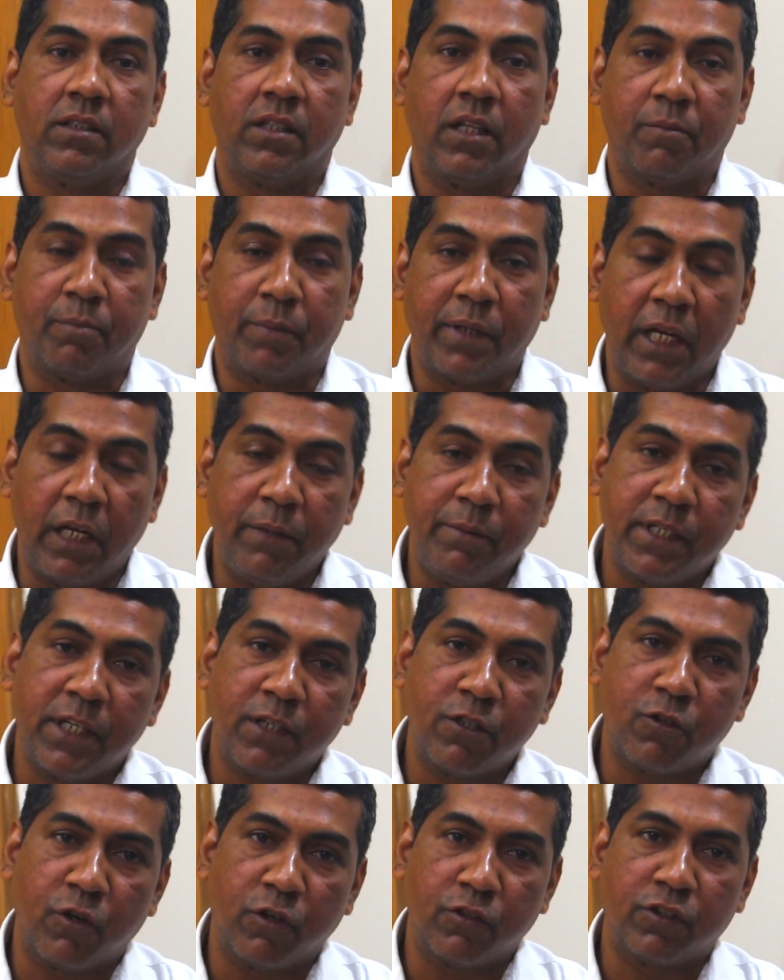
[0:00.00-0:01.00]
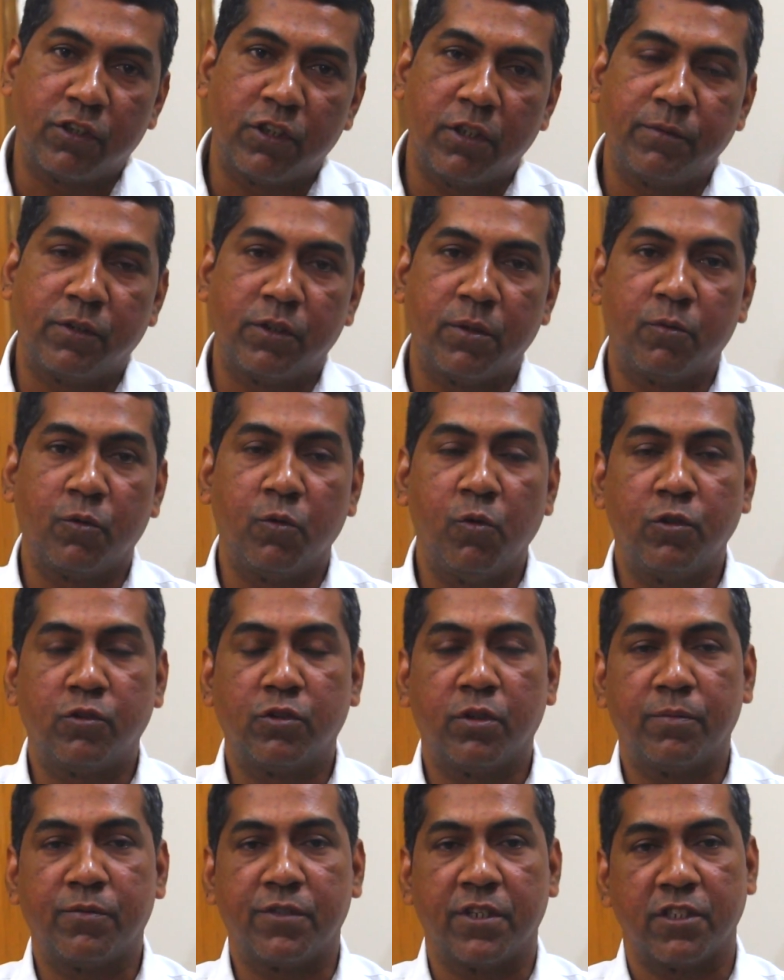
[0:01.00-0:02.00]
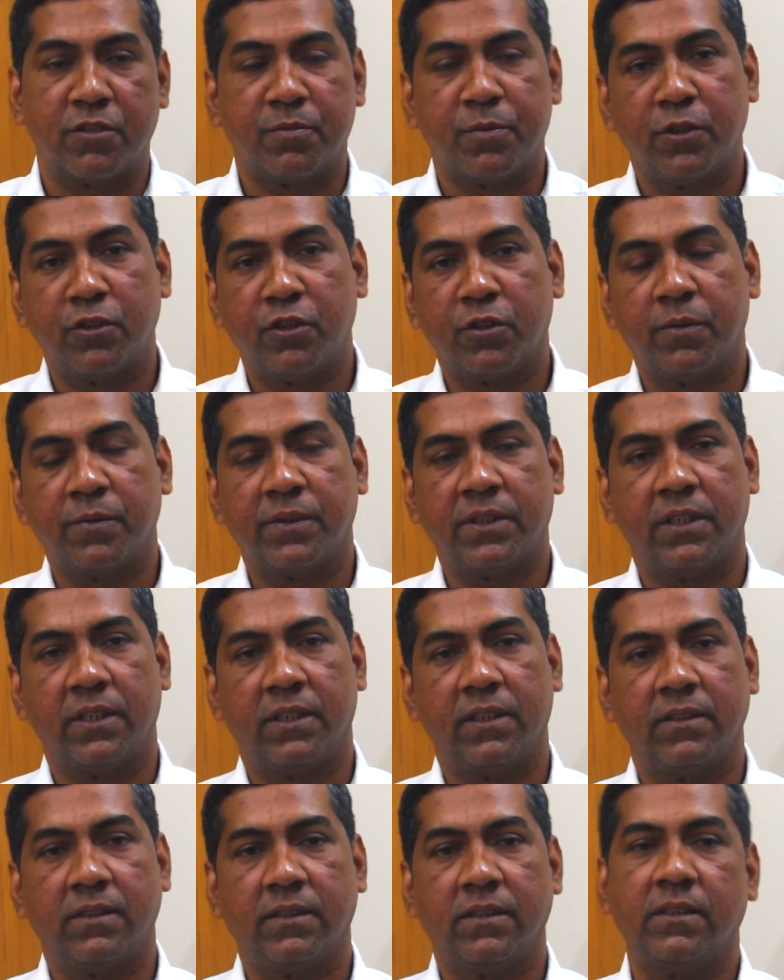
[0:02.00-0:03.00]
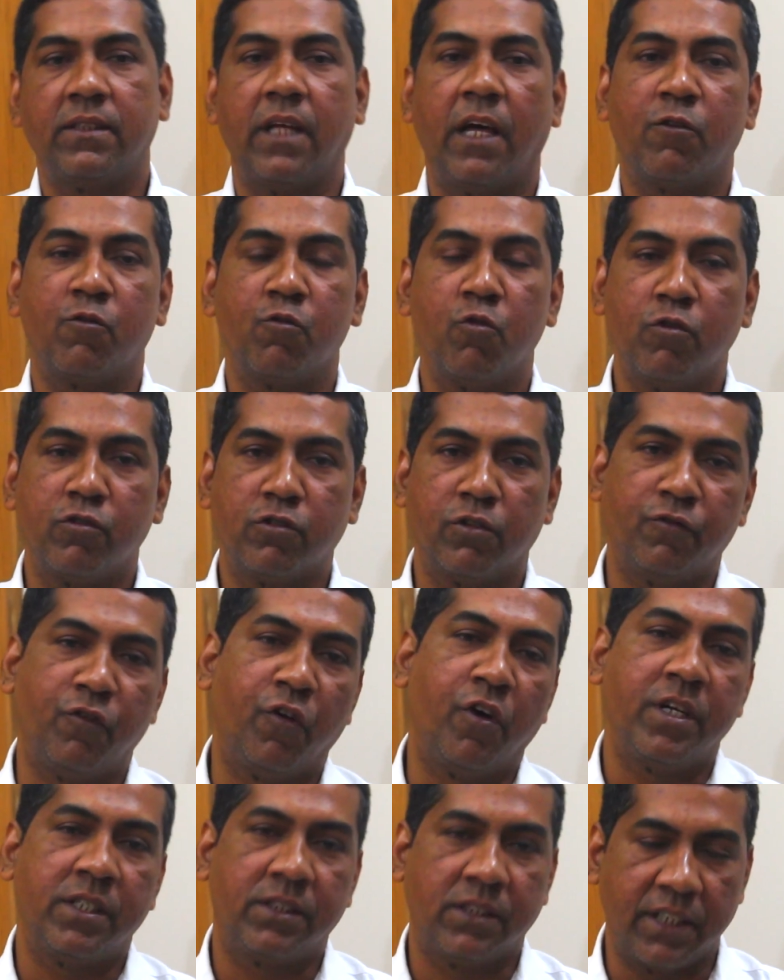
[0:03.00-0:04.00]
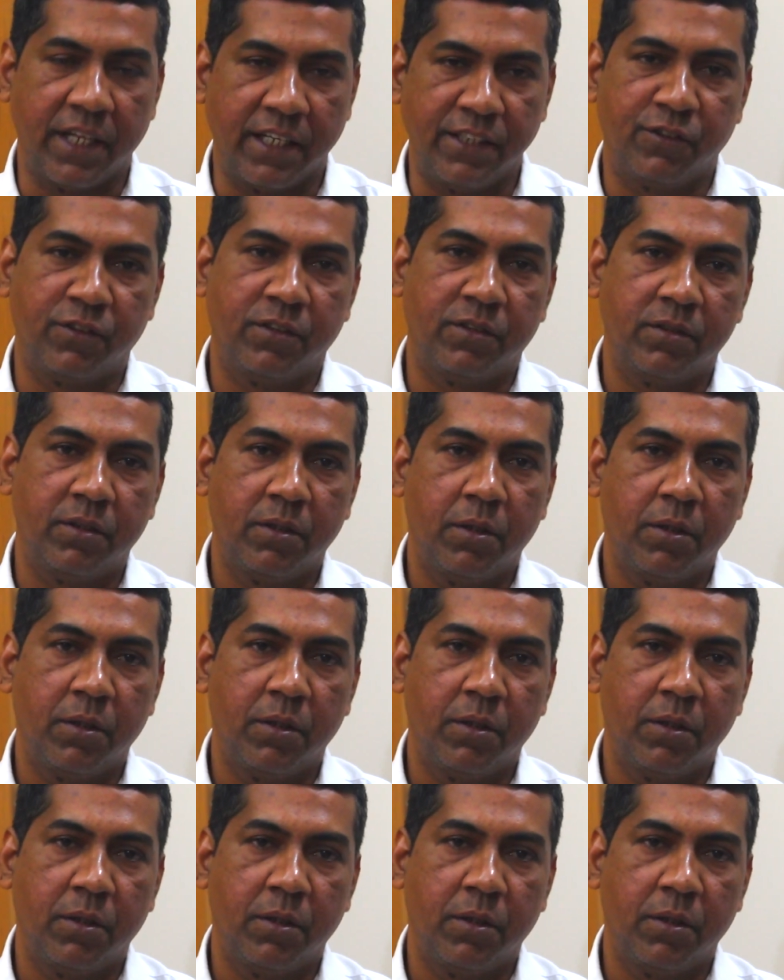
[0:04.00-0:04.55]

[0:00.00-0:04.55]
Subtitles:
the preliminary concepts of rules of transpositional sentences and rules of word change.